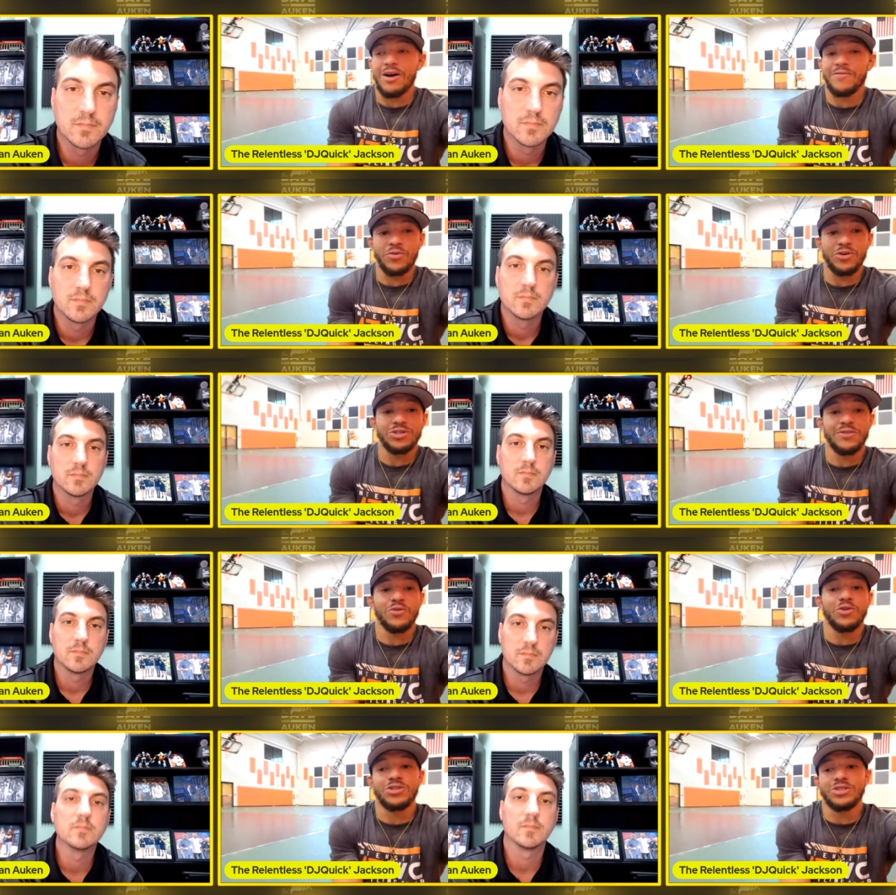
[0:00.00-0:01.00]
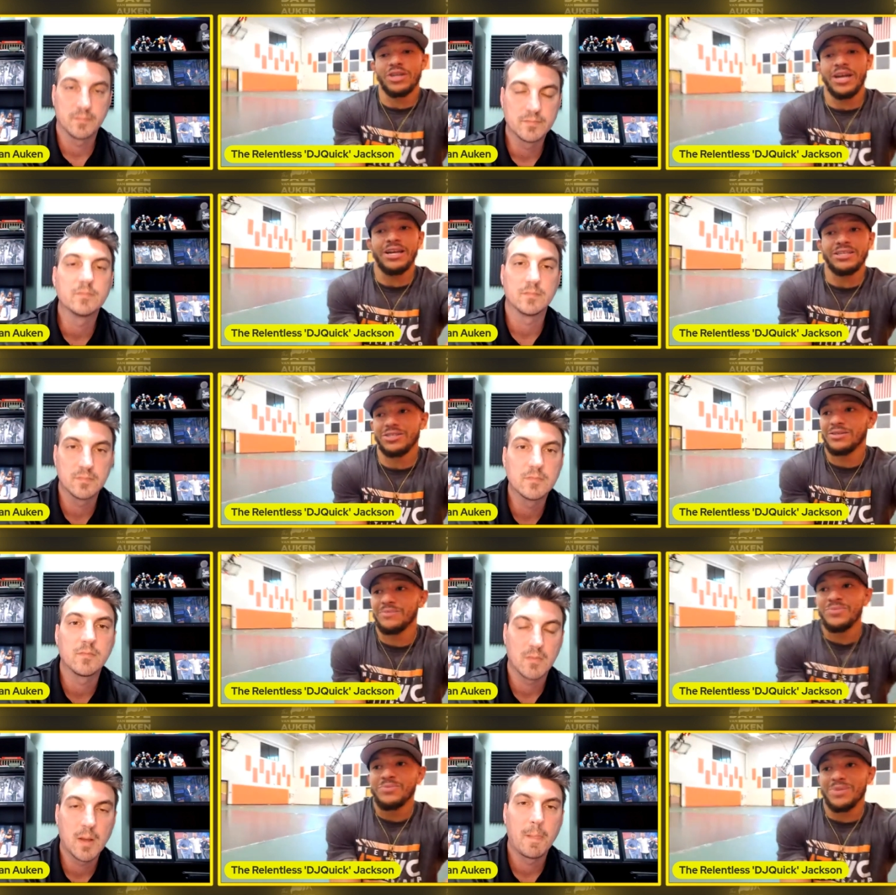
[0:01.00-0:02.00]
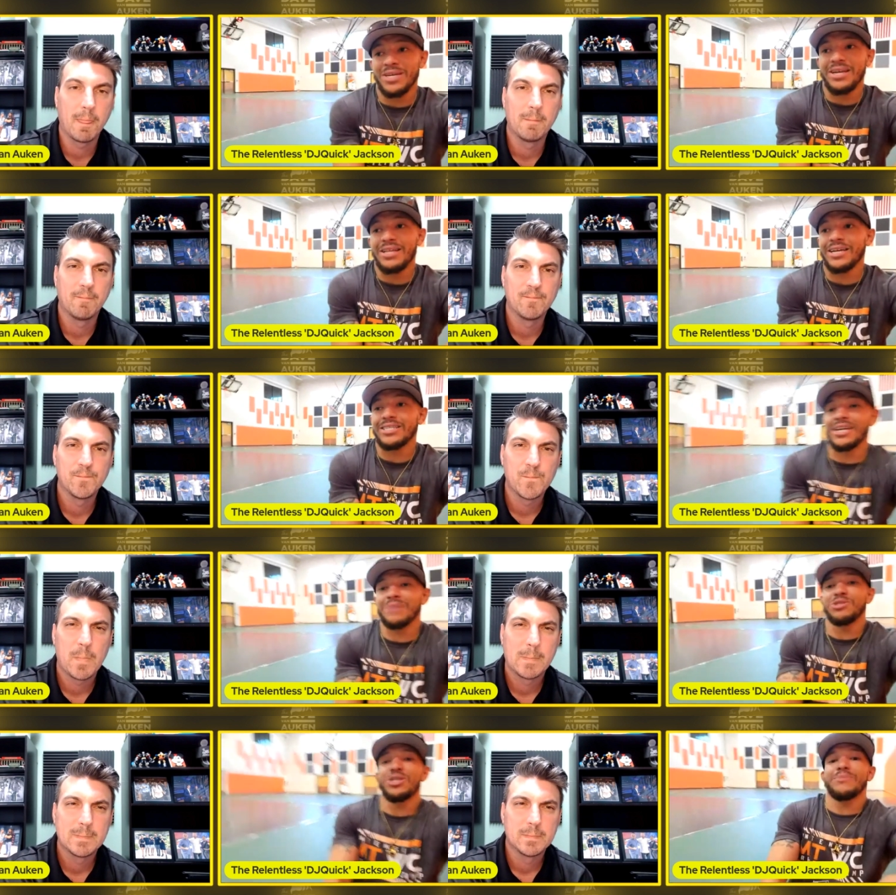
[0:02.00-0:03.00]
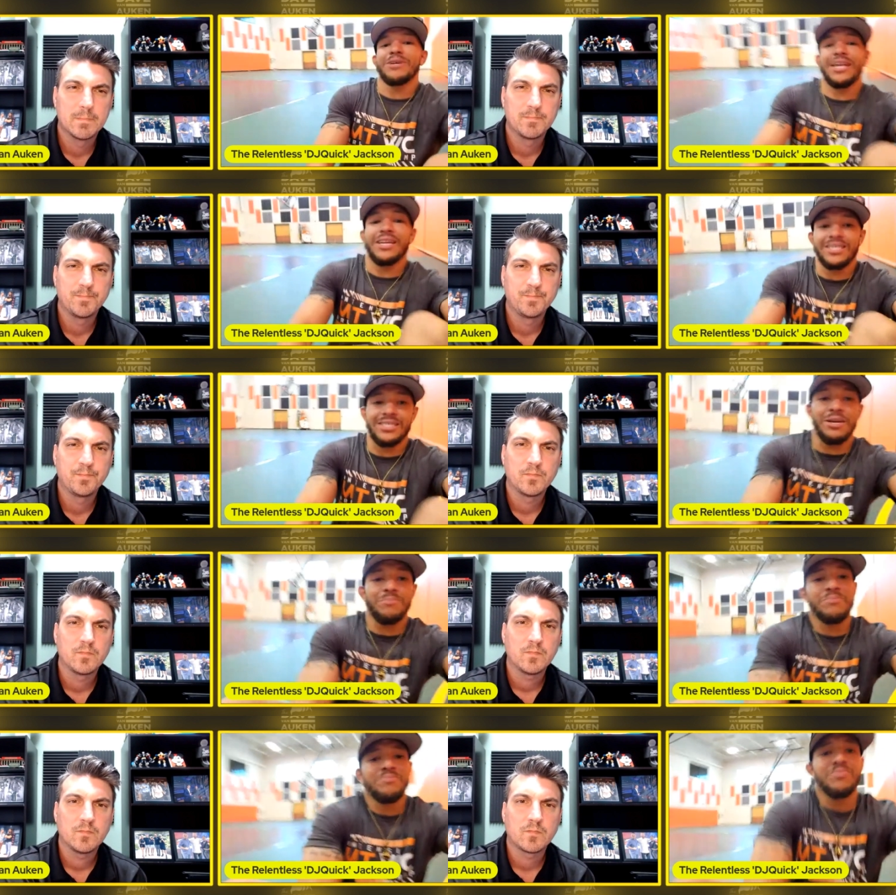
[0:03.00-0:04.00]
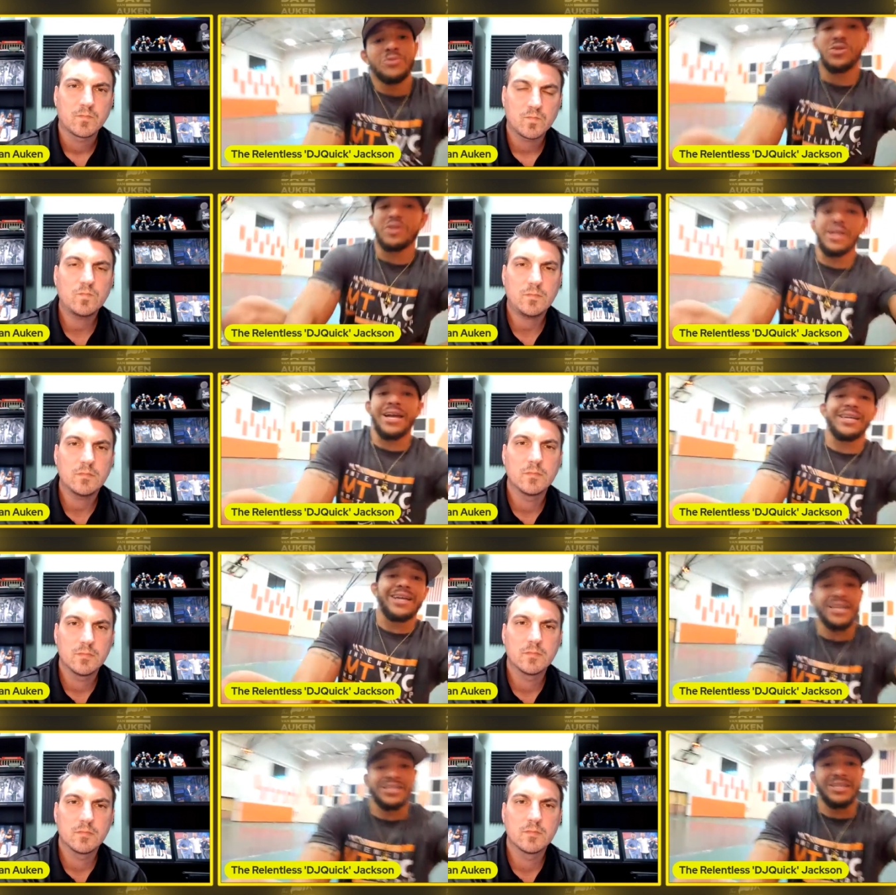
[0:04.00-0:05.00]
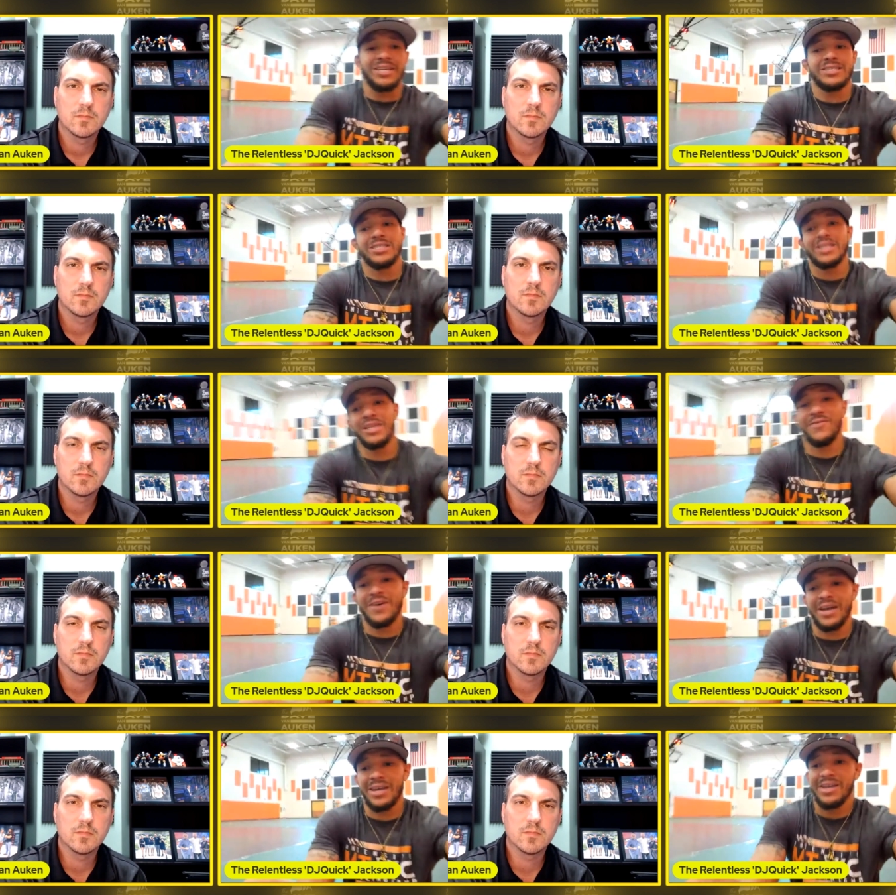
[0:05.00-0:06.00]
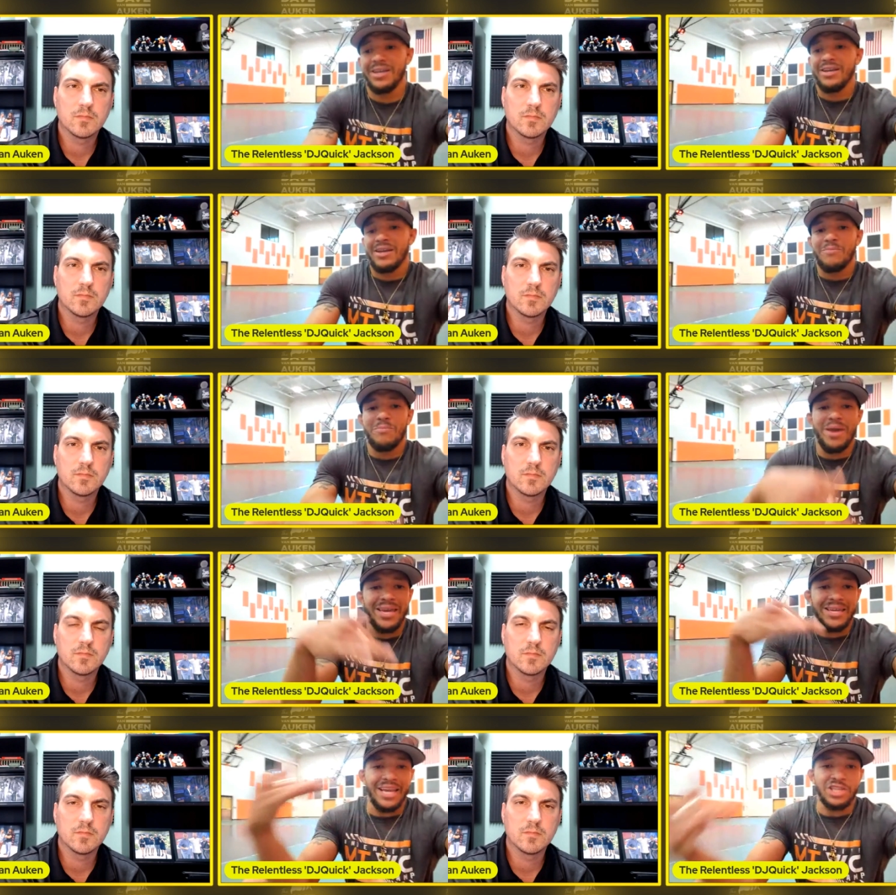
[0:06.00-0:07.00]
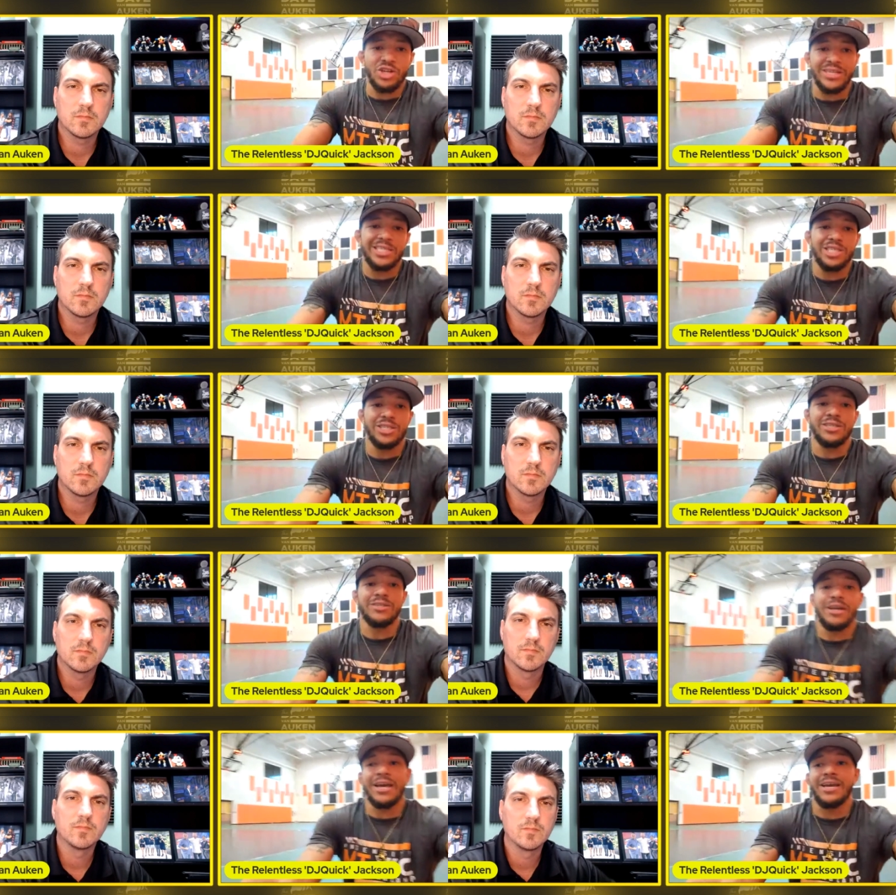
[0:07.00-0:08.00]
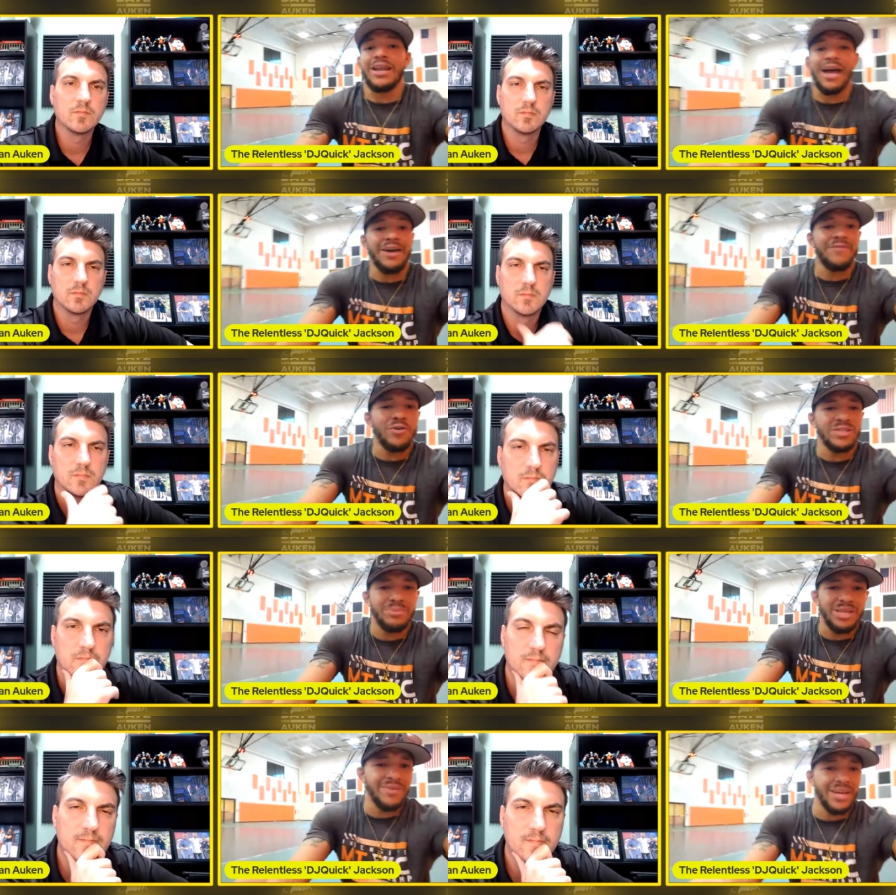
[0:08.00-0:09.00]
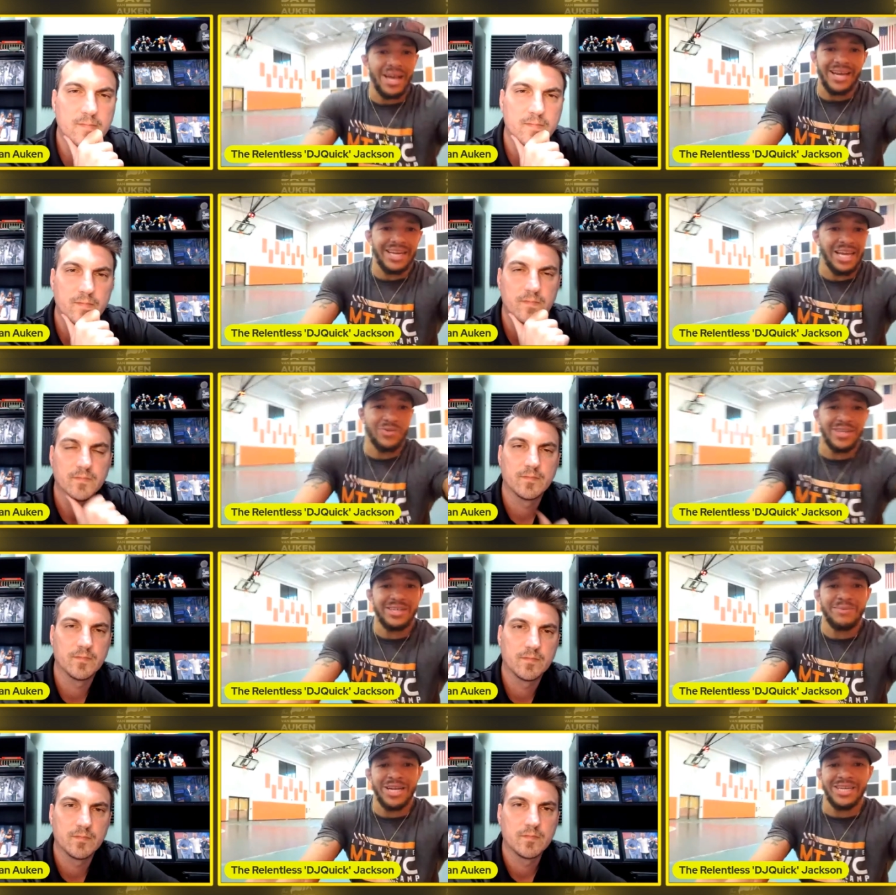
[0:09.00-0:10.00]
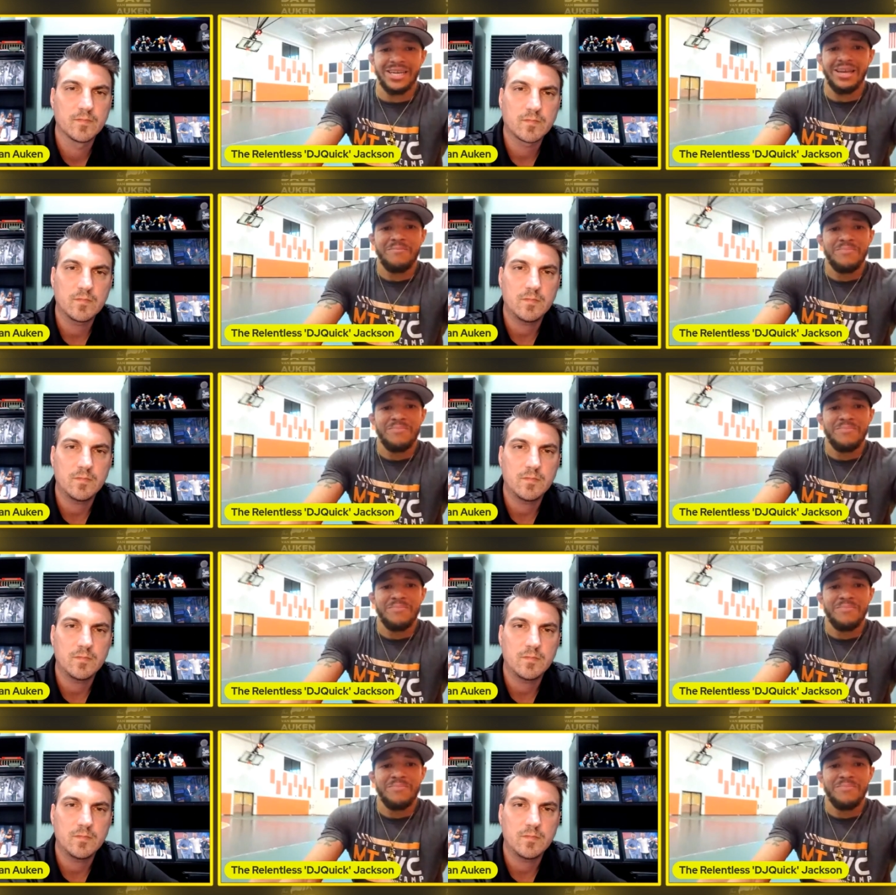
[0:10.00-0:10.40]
Speaker 1: Of course, of course. Yeah, that's me. Like I said, I'm just trying to make that next step so then I can kind of solidify making that transition. And I've always believed that I can hang with anybody